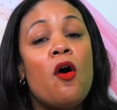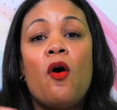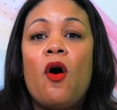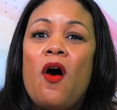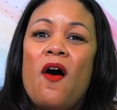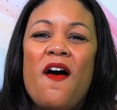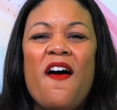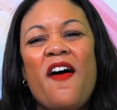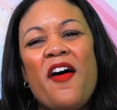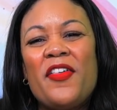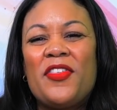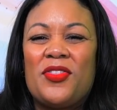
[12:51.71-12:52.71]

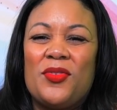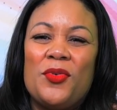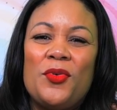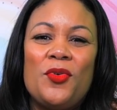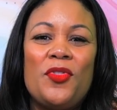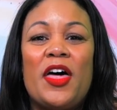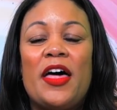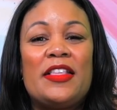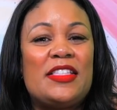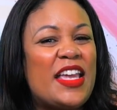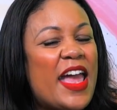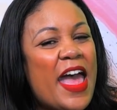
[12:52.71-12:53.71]
all through the
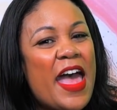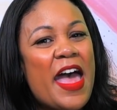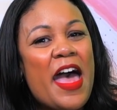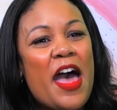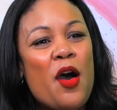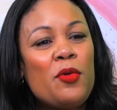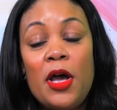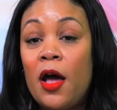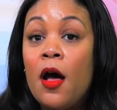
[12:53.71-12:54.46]
town.